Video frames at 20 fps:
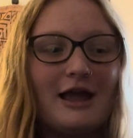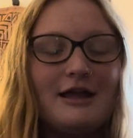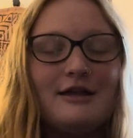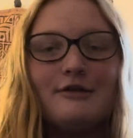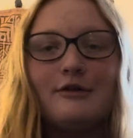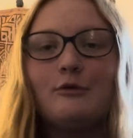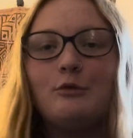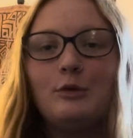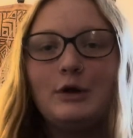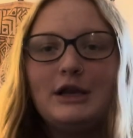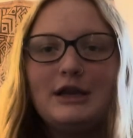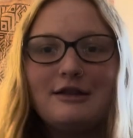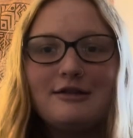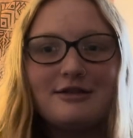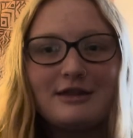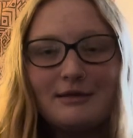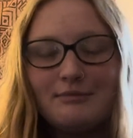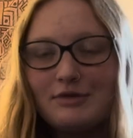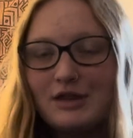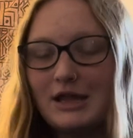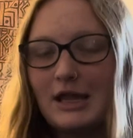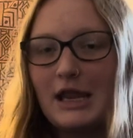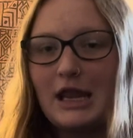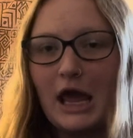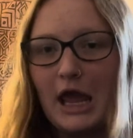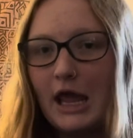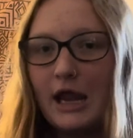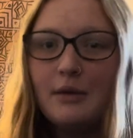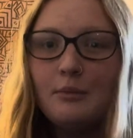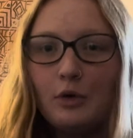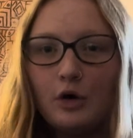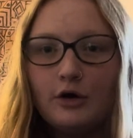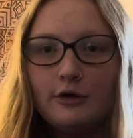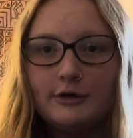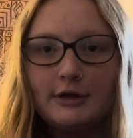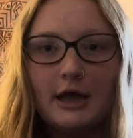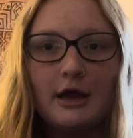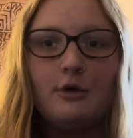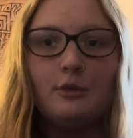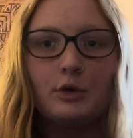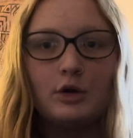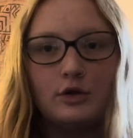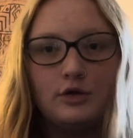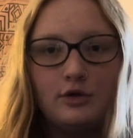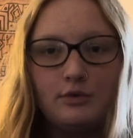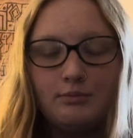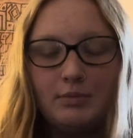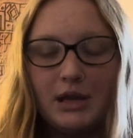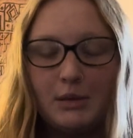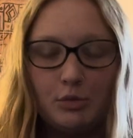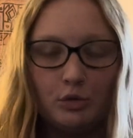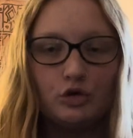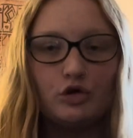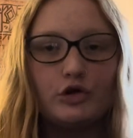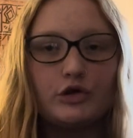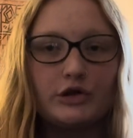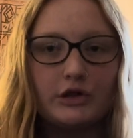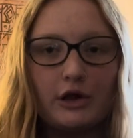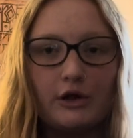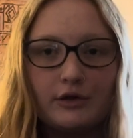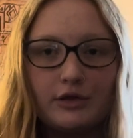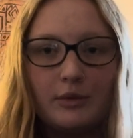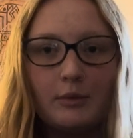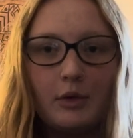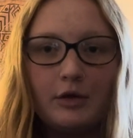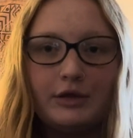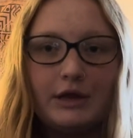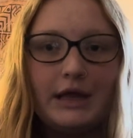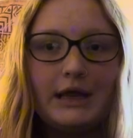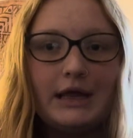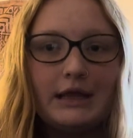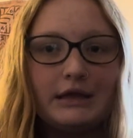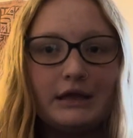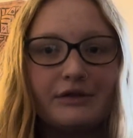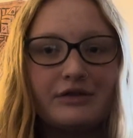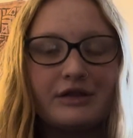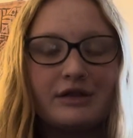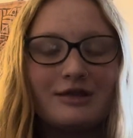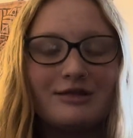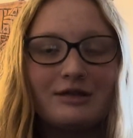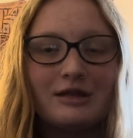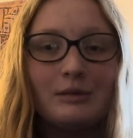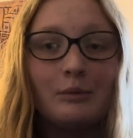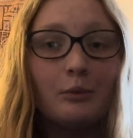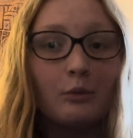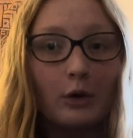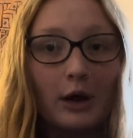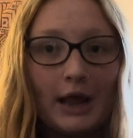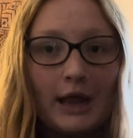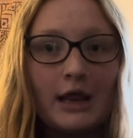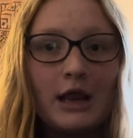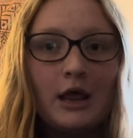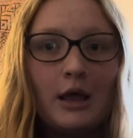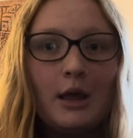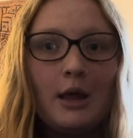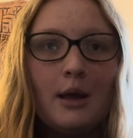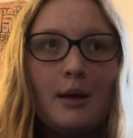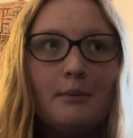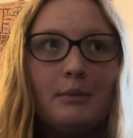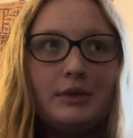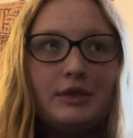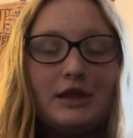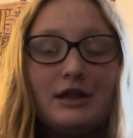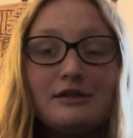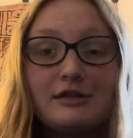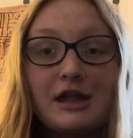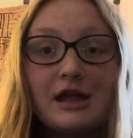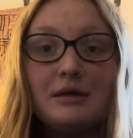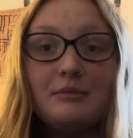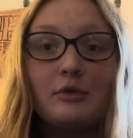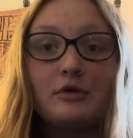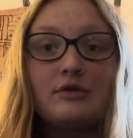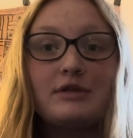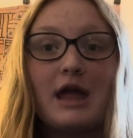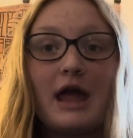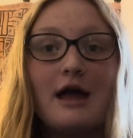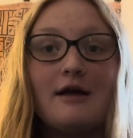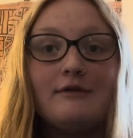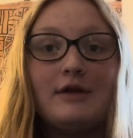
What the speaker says: when it seems like an animal hotel where people just stare at them all day, it doesn't seem right. But these animals have